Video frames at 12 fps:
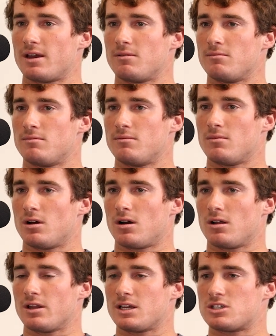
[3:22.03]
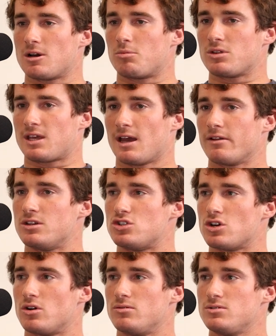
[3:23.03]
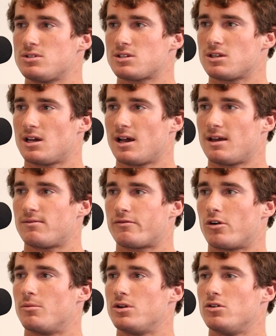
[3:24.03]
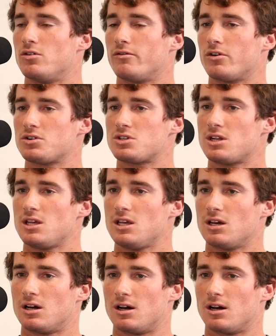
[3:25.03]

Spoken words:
I linked up with Kelly Jones at Furman University.